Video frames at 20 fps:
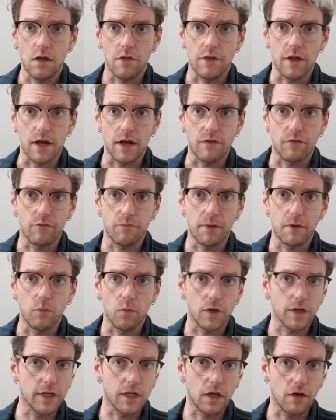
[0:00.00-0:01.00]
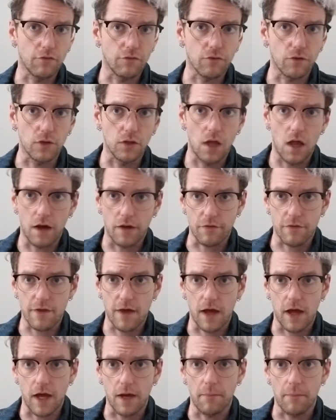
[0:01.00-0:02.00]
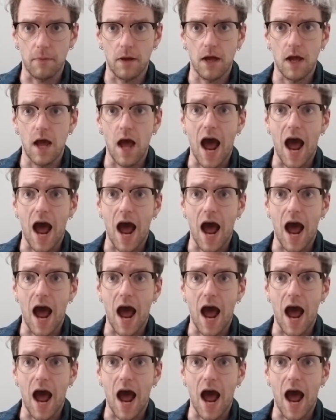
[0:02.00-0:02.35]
that I've been working on for a long time.